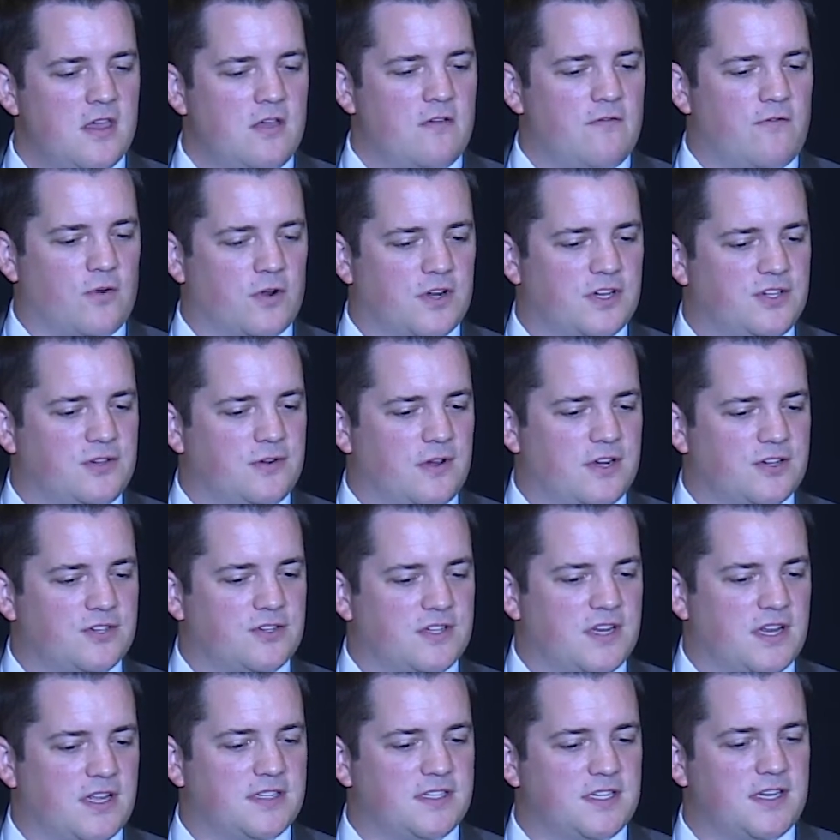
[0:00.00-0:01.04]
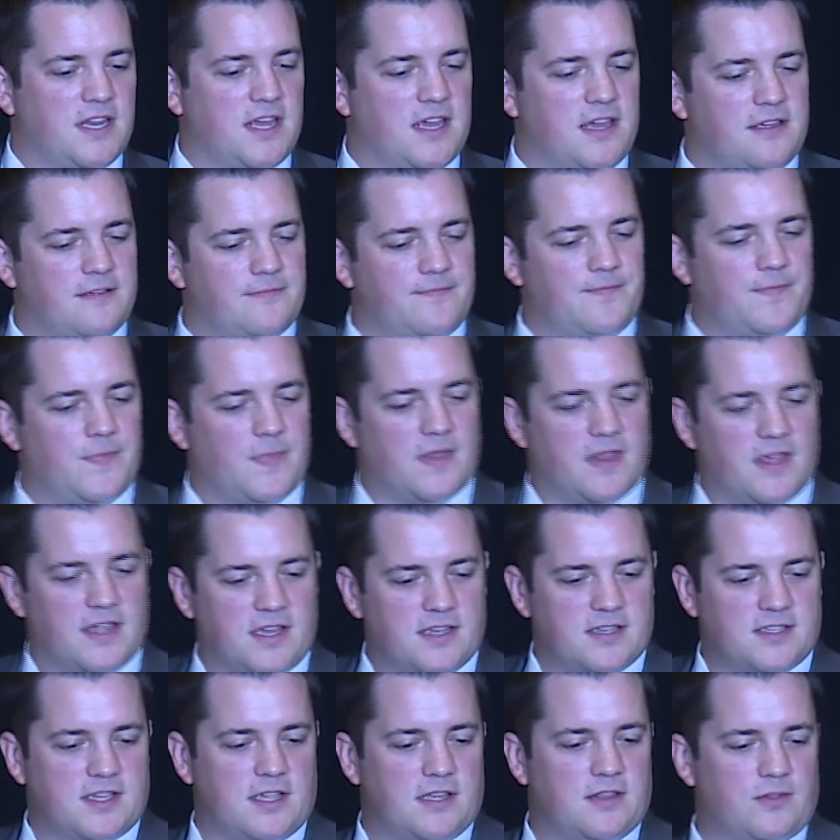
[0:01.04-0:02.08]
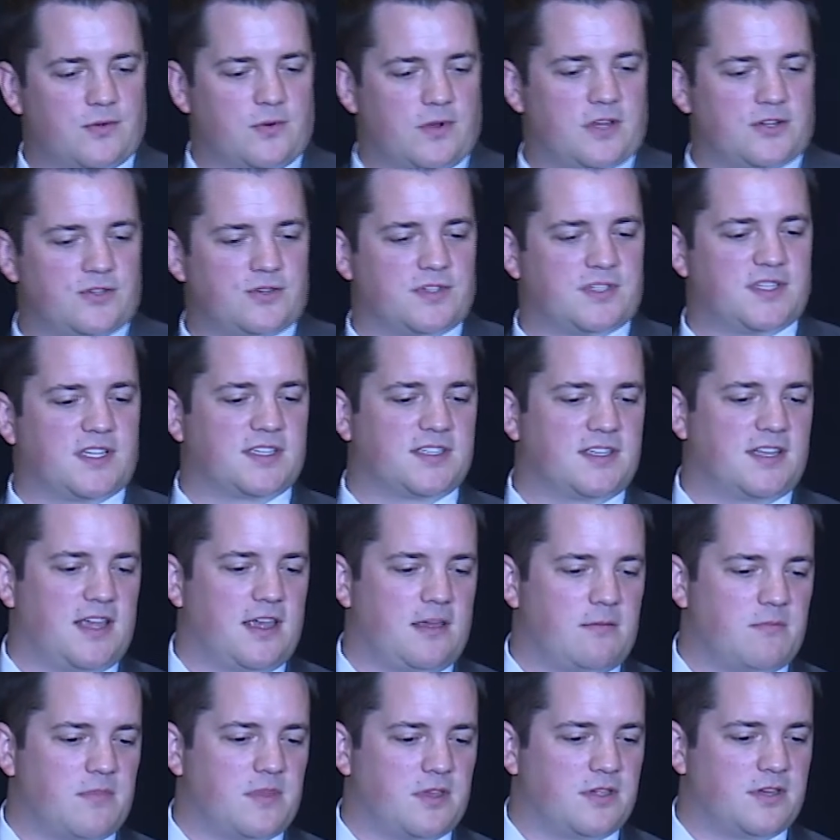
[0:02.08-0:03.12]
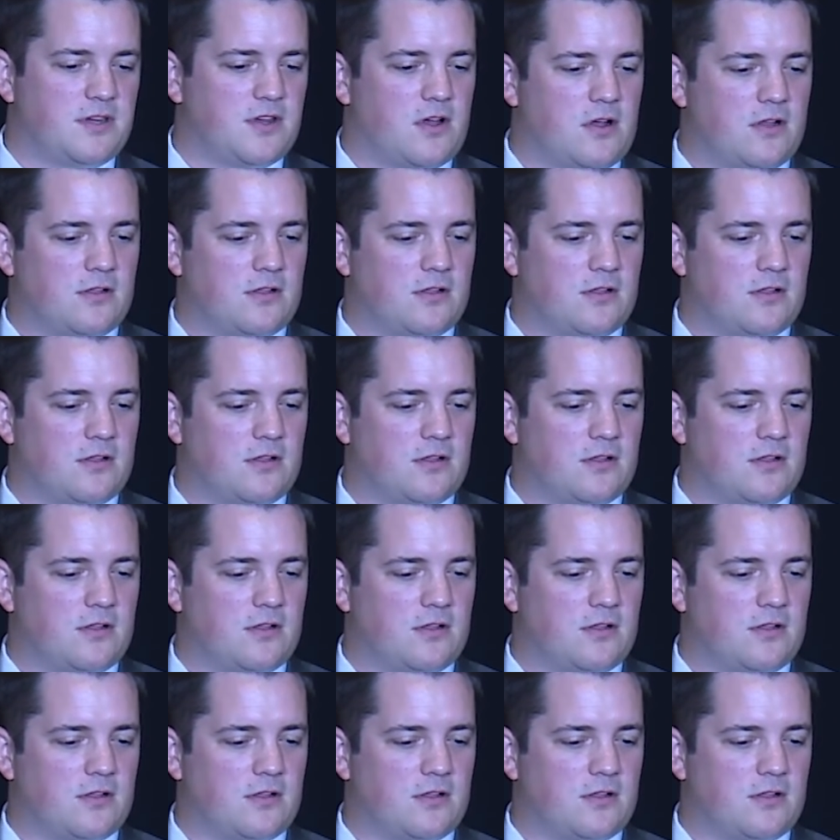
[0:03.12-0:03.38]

4,200 tons a day. Like I said, $368 million